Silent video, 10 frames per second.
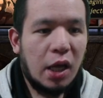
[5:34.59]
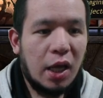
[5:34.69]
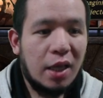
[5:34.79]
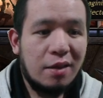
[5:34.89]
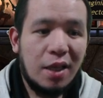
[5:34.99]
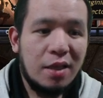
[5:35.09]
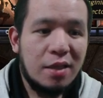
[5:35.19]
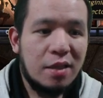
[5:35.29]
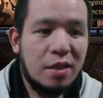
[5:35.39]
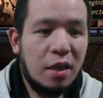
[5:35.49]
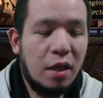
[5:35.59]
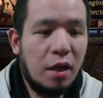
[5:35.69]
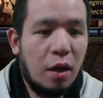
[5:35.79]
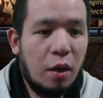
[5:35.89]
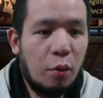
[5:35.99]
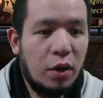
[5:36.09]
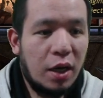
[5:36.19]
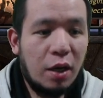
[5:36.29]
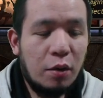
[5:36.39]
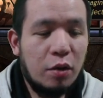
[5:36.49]
And this will
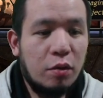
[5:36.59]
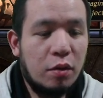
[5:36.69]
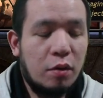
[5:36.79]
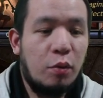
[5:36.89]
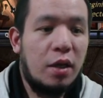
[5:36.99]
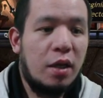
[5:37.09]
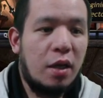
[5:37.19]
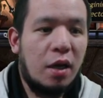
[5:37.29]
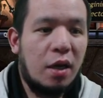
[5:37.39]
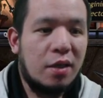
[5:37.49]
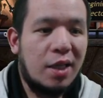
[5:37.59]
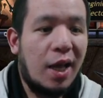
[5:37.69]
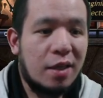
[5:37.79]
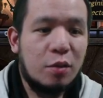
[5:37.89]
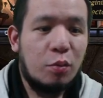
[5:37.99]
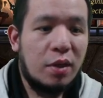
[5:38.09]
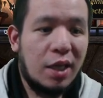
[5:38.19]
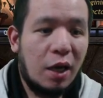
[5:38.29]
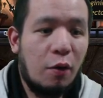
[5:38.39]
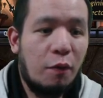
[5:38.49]
allow you the axe will
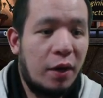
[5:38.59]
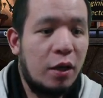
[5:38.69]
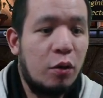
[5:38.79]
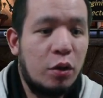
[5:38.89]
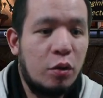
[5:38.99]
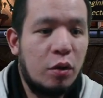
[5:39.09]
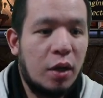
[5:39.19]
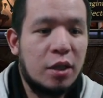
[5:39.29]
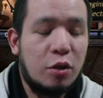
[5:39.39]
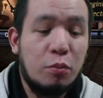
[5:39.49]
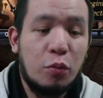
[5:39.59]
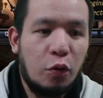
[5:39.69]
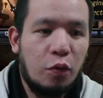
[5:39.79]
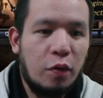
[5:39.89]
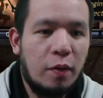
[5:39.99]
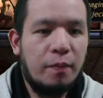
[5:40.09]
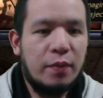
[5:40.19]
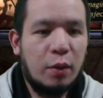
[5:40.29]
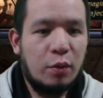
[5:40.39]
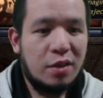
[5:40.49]
now follow you as you move,
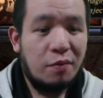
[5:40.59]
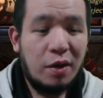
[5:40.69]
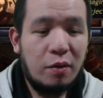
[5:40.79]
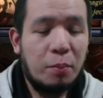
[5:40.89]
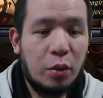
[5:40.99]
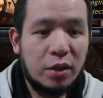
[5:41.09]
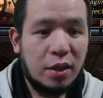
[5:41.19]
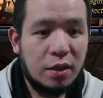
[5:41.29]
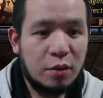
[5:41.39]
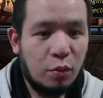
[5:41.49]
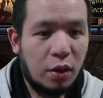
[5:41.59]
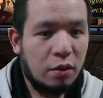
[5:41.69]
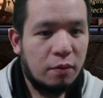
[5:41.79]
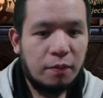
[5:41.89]
which is very important as well.